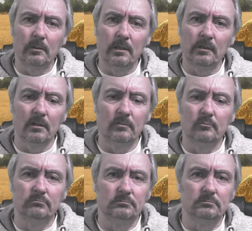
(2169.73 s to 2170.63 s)
So
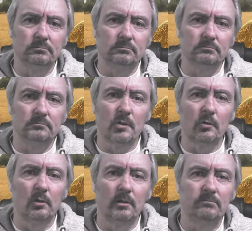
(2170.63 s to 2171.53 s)
what's
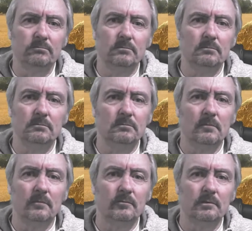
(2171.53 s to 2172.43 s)
all the
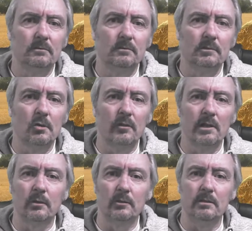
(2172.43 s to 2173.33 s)
dual
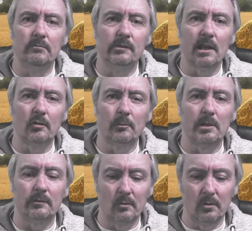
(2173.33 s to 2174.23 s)
frequency sales pitch
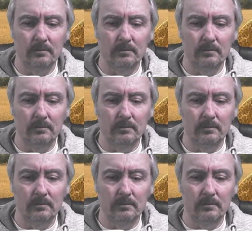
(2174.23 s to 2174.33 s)
for?